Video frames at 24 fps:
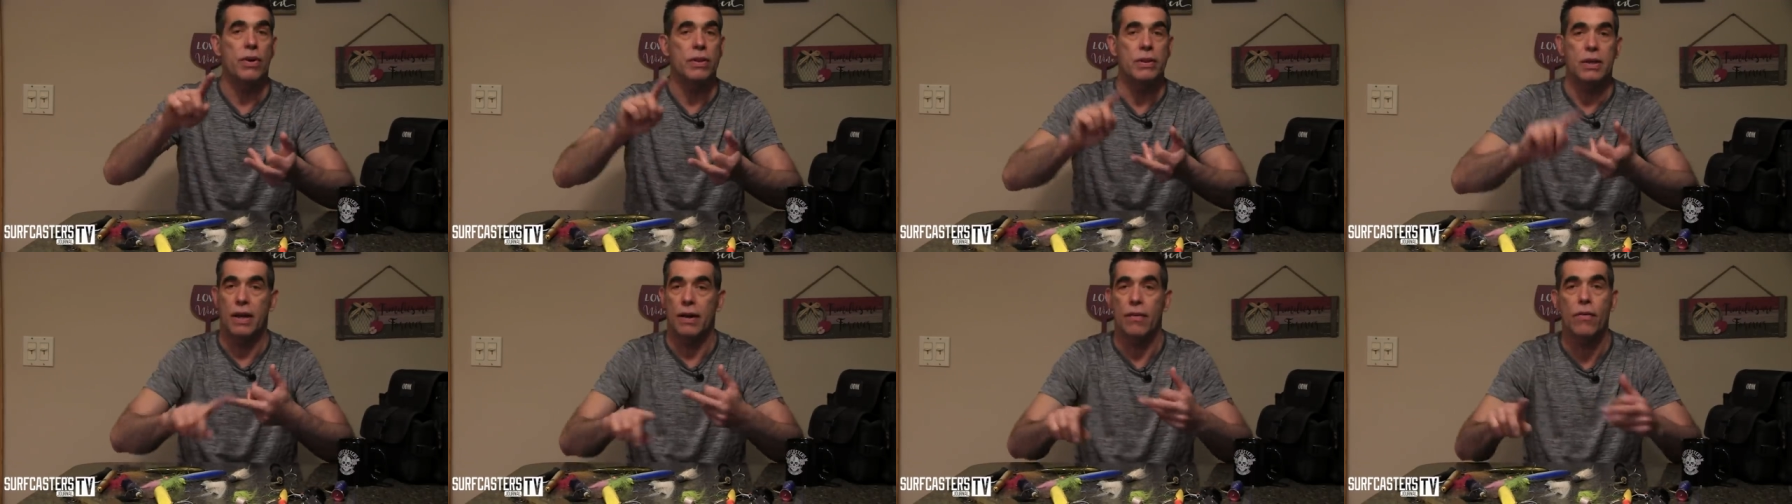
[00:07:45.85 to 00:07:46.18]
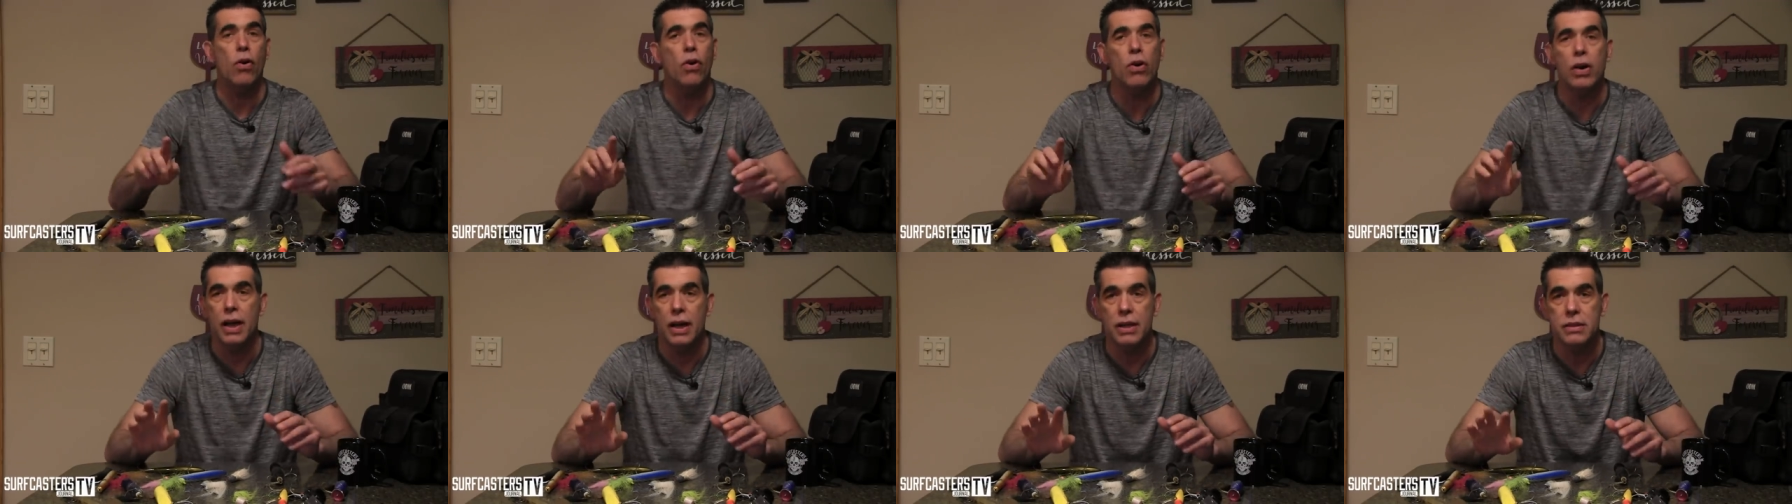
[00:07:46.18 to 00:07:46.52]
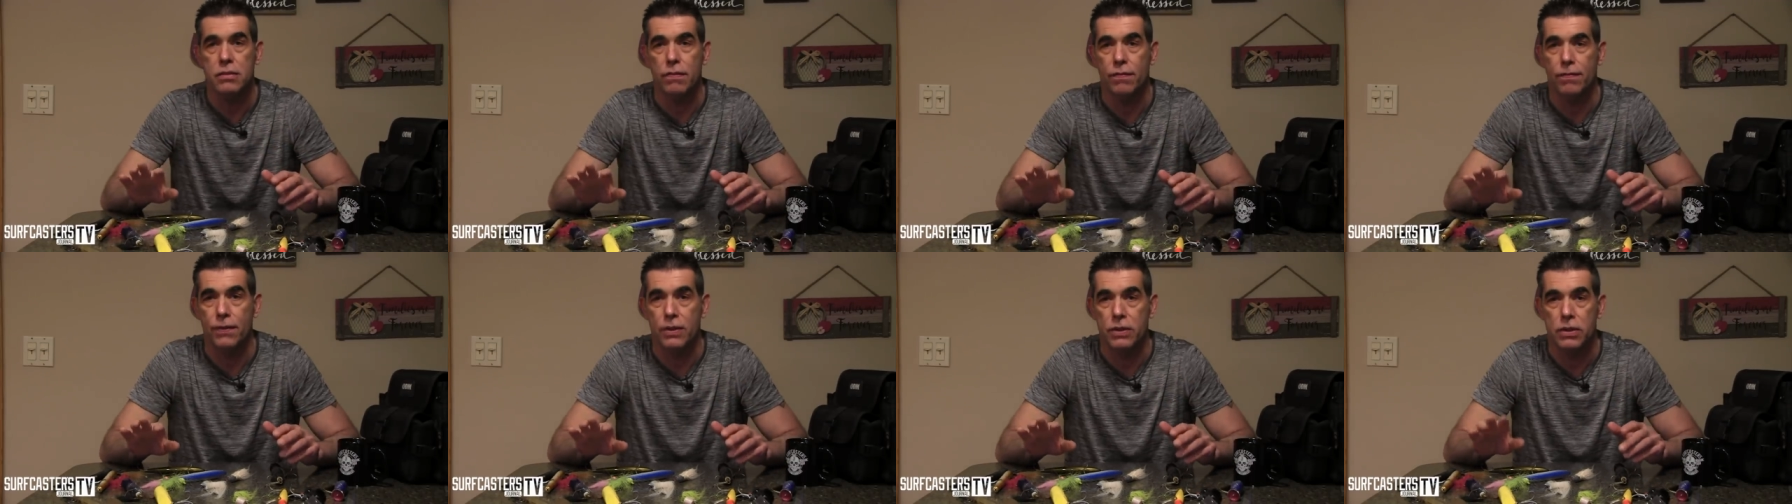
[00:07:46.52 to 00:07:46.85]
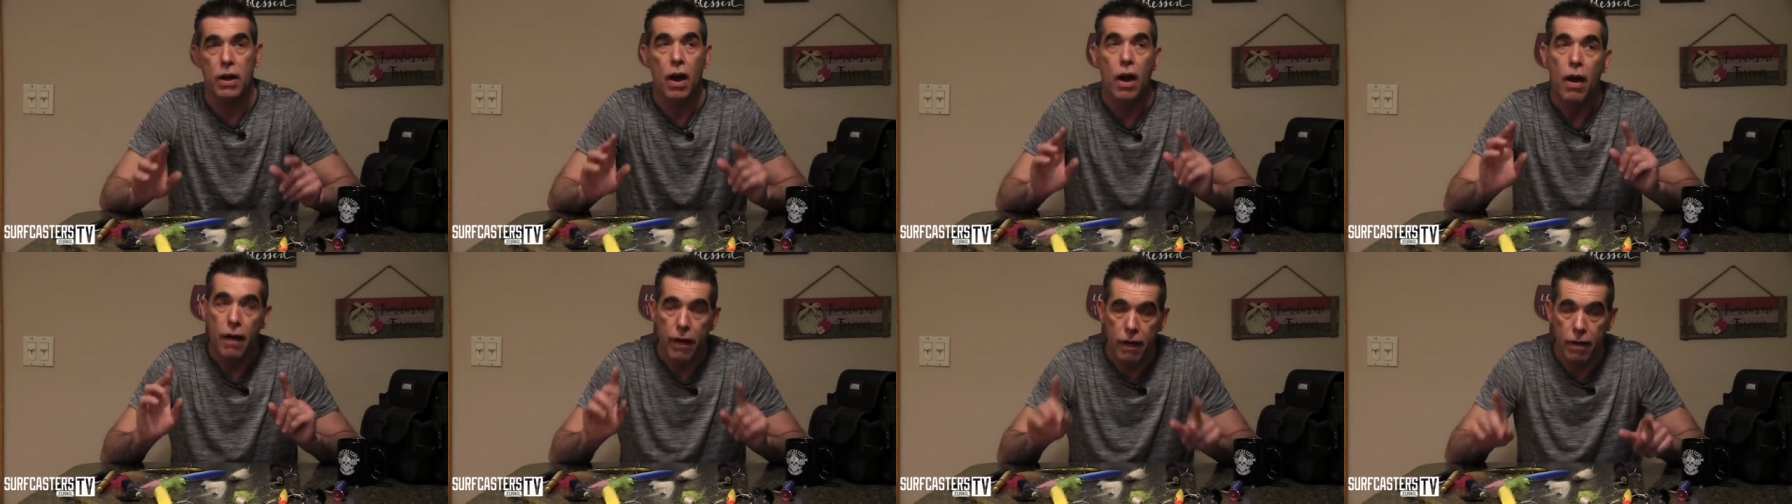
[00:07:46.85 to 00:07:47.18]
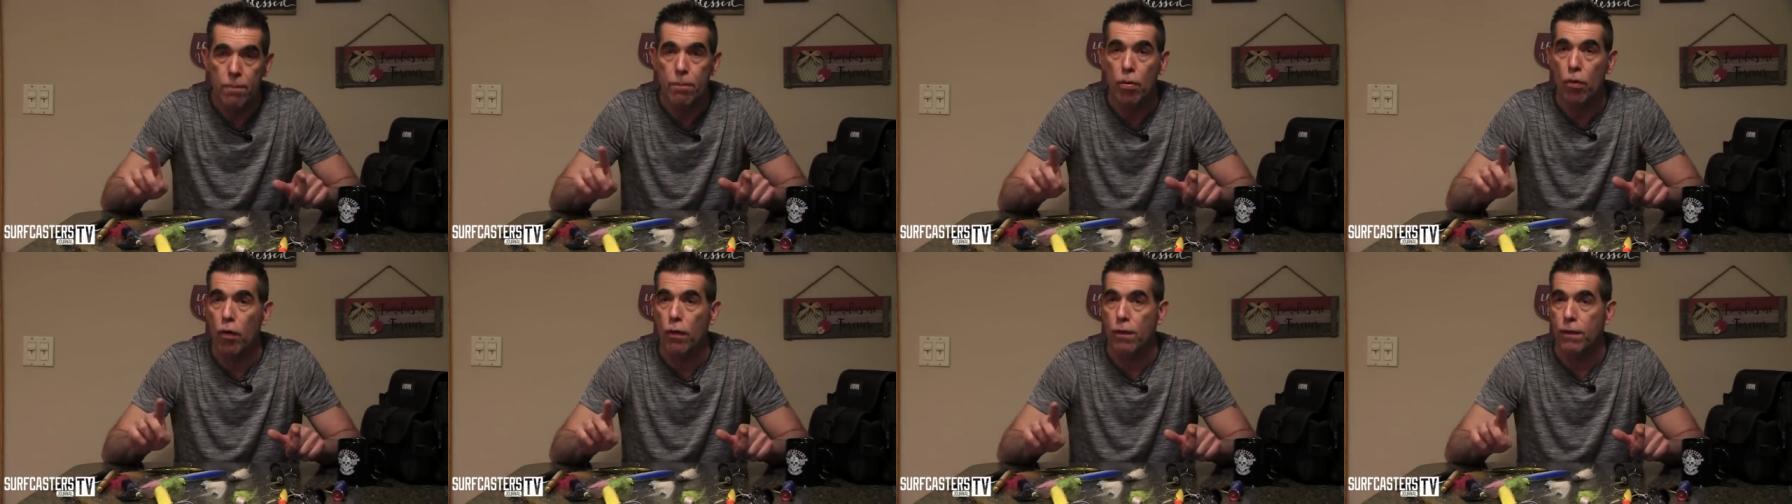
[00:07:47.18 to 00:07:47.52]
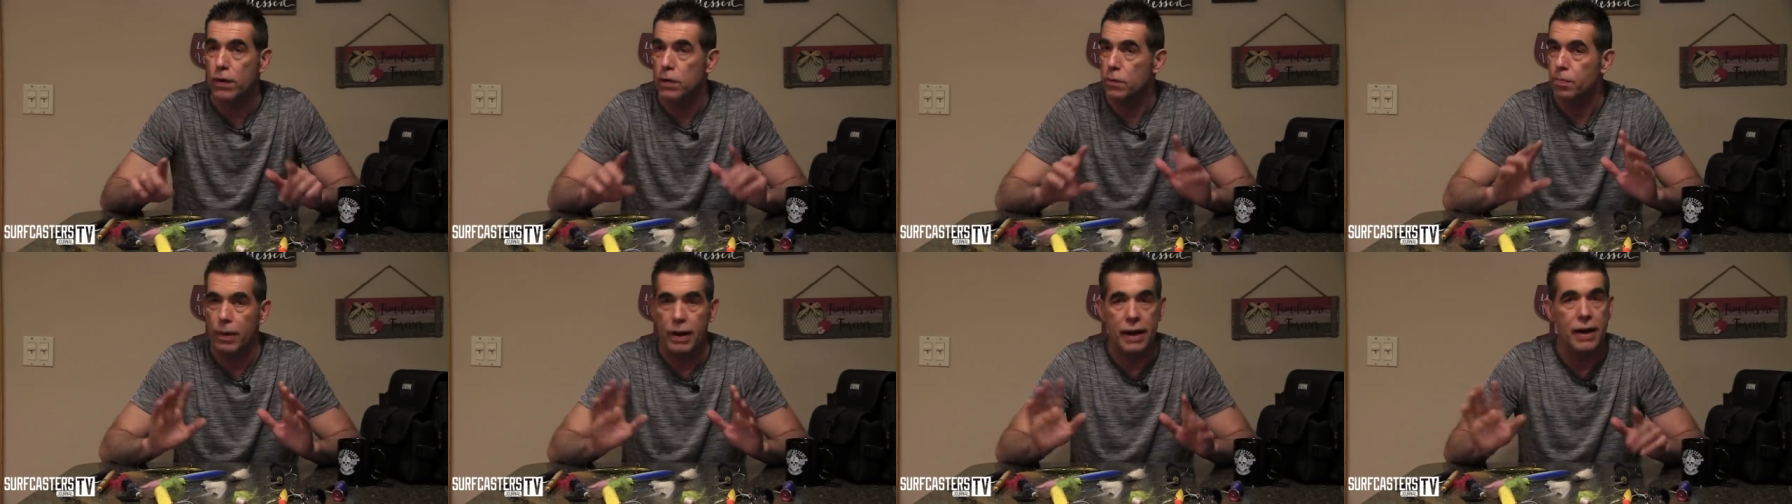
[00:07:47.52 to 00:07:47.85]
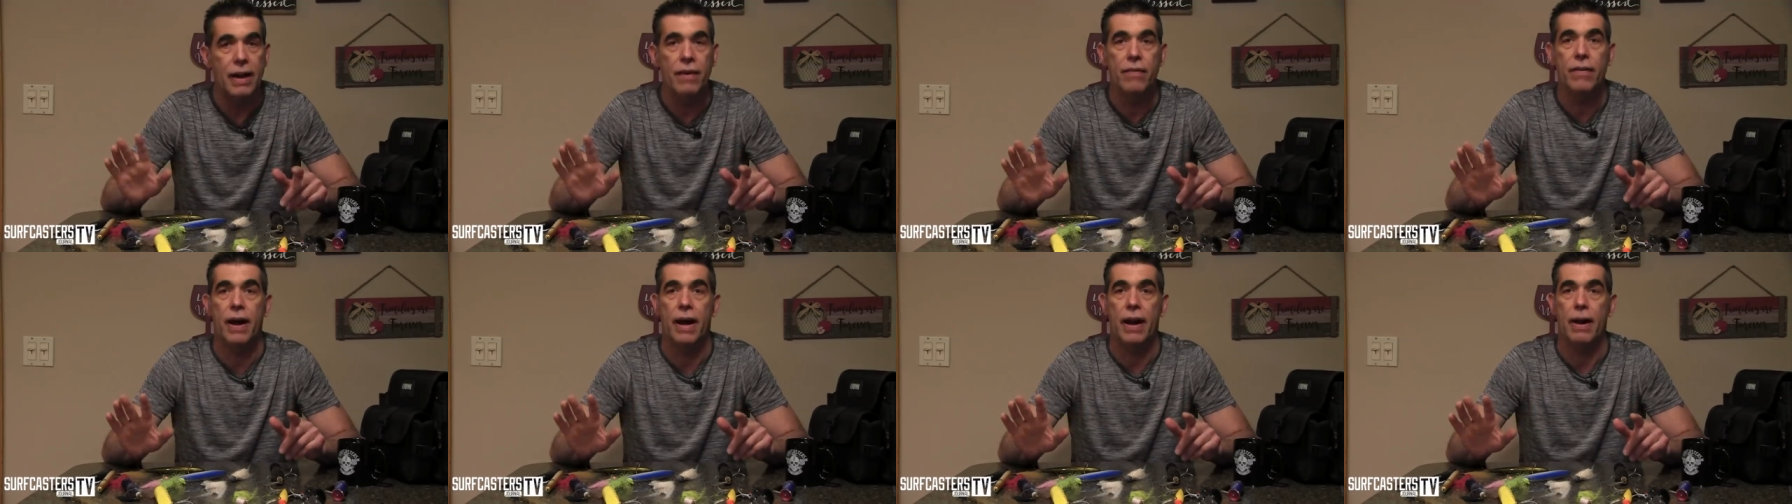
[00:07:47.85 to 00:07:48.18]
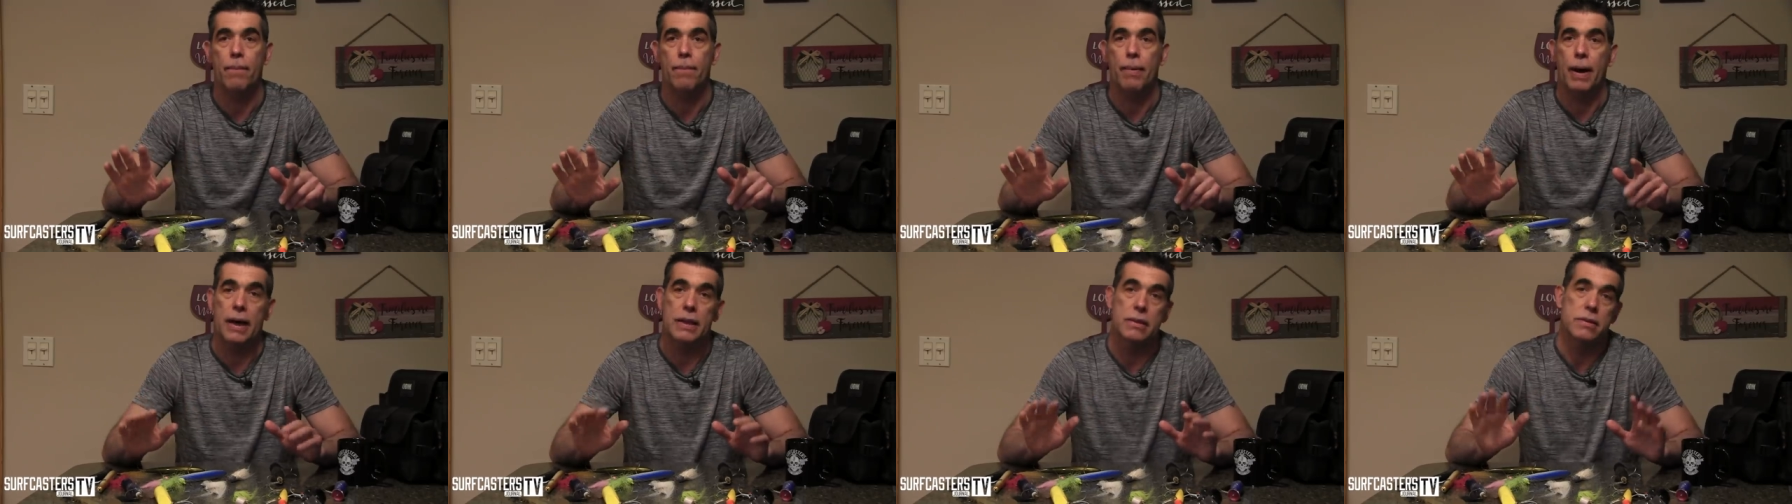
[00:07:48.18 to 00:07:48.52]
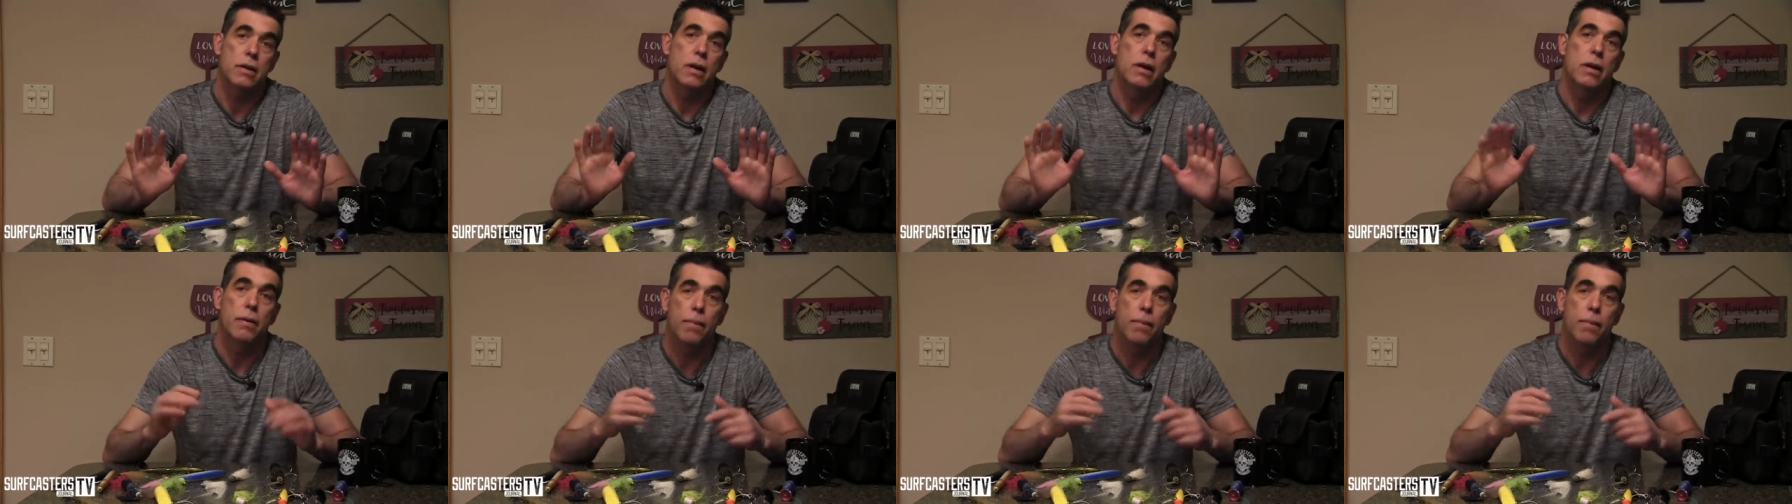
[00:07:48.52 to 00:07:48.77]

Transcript: I did have all kinds of fish, in bluefish, but I never had a bass.